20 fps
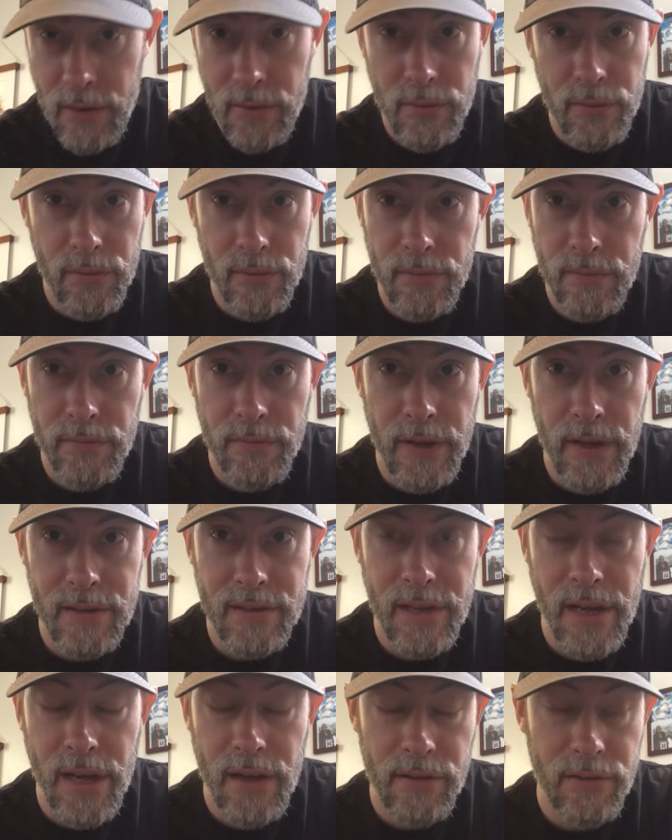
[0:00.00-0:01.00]
a
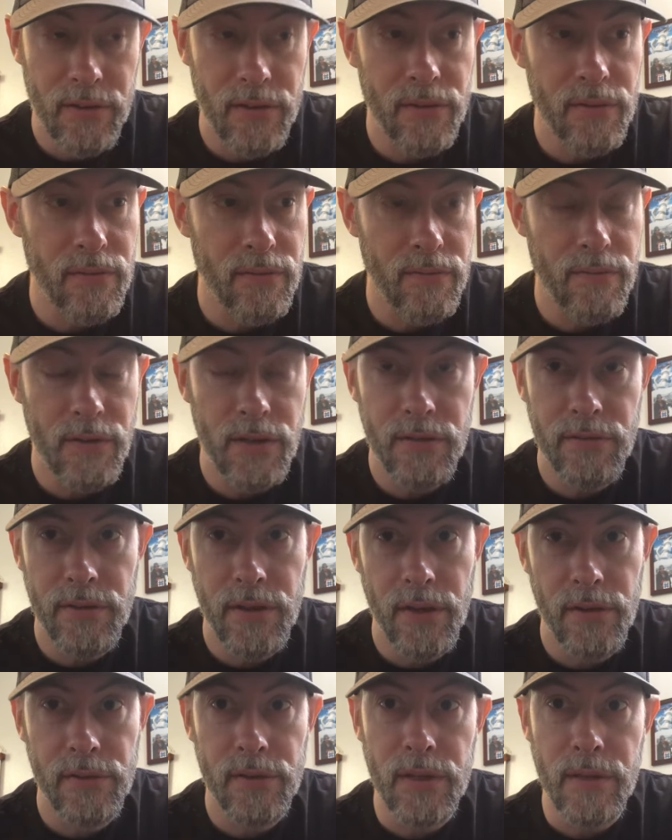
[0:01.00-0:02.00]
fantastic
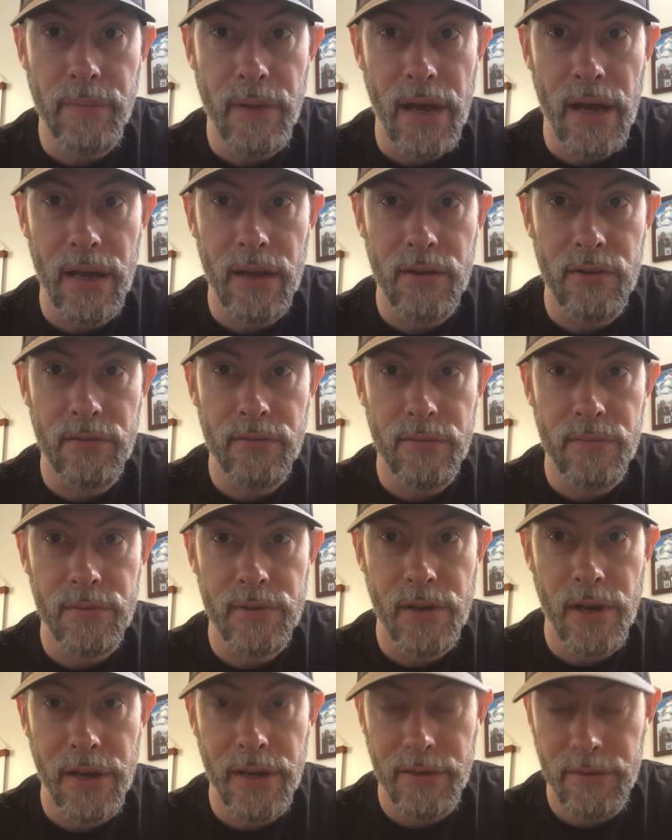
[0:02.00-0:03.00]
VCLT package from
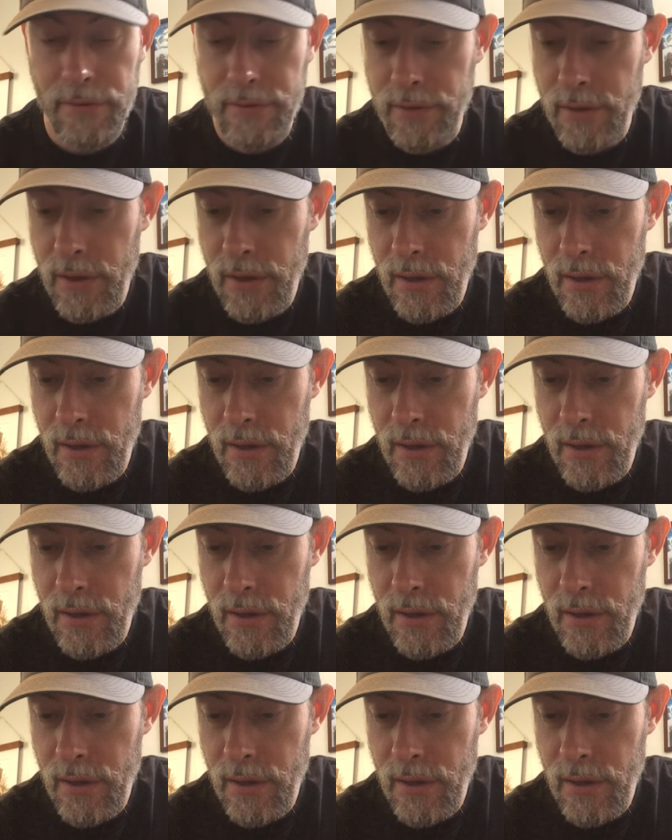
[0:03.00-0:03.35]
Tice